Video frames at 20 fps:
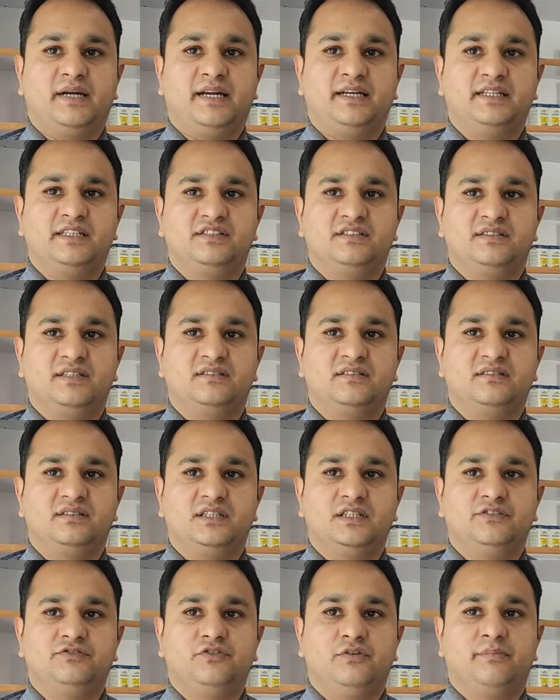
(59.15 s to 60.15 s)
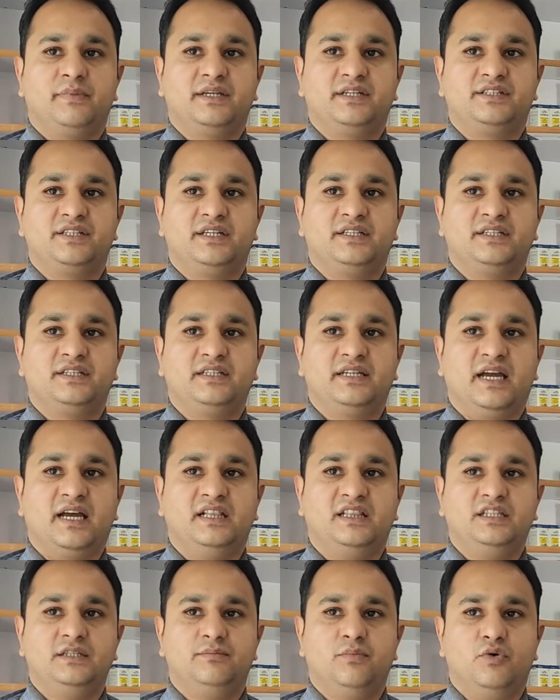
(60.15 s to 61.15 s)
and is necessary for maintaining
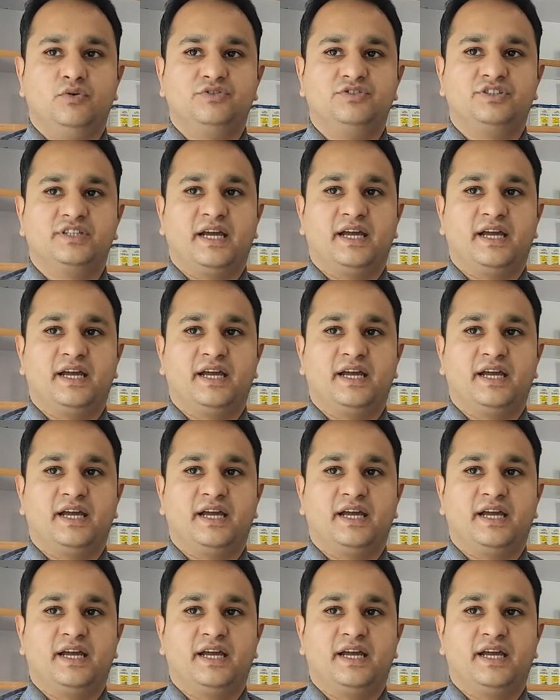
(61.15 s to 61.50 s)
healthy bones